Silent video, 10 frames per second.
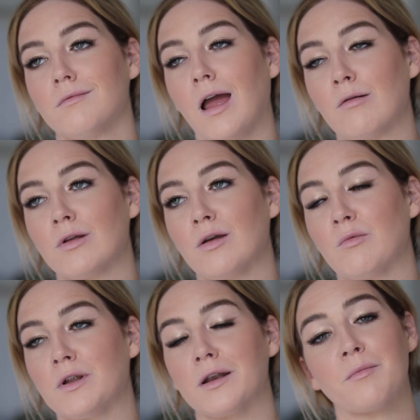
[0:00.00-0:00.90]
I really
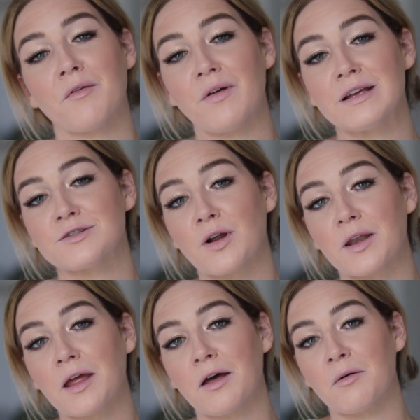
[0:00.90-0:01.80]
want it on my face
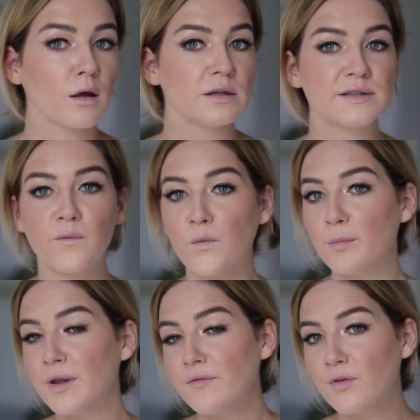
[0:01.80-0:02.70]
right now. So for
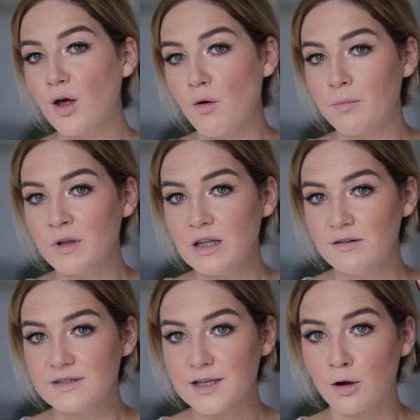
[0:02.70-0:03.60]
a bit of glow, I'm going to
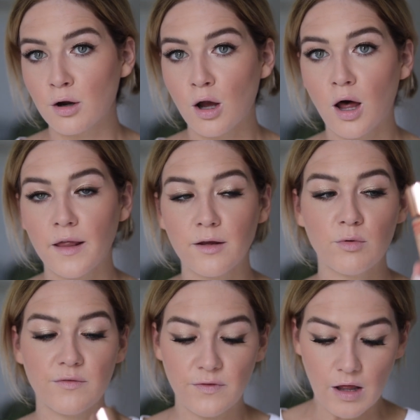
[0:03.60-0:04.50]
use her
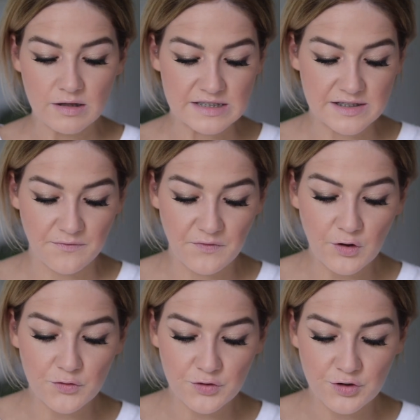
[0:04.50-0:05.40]
Hollywood Flawless
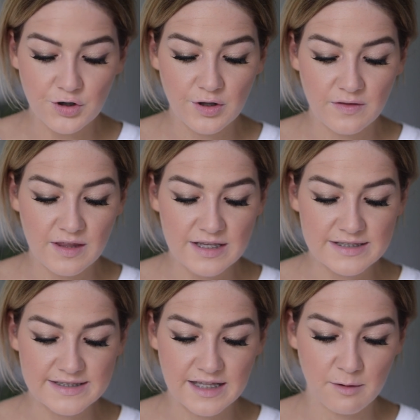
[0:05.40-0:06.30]
Filter.
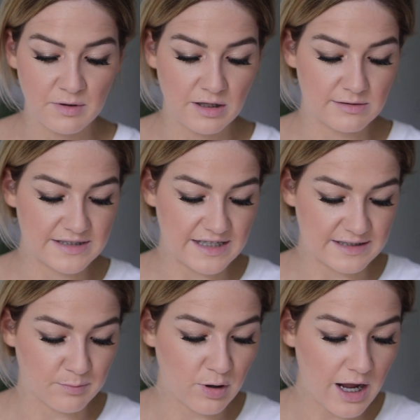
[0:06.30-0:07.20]
This can be used as
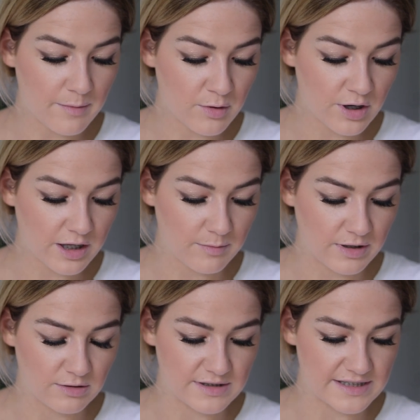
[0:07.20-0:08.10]
a primer. It can be
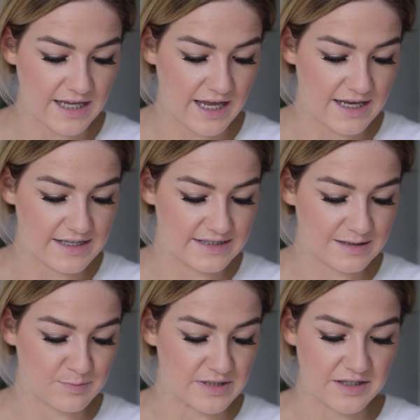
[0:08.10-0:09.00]
used as
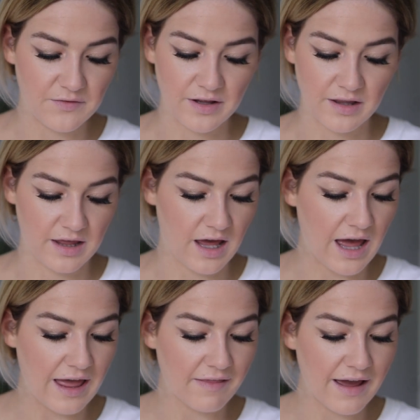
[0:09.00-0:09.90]
specifically a
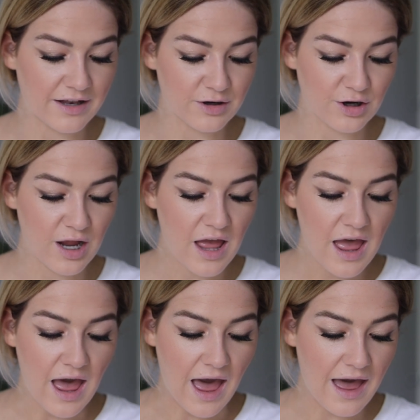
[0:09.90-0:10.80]
highlighter.
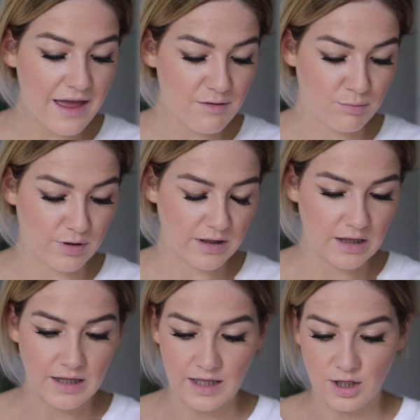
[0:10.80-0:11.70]
I
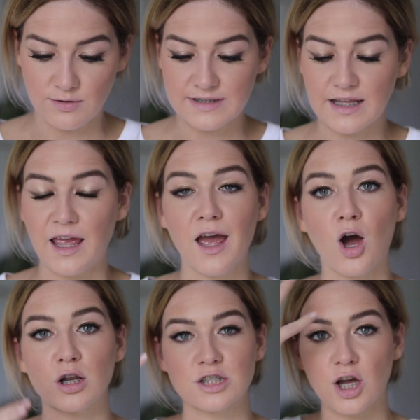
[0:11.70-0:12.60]
really like using it
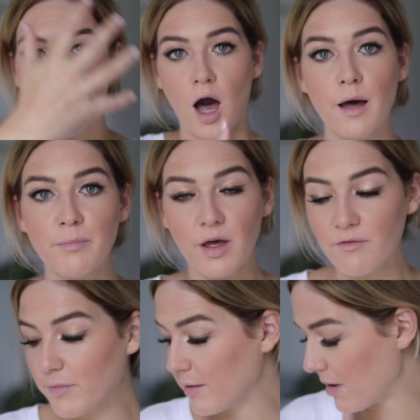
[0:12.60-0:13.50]
on top of my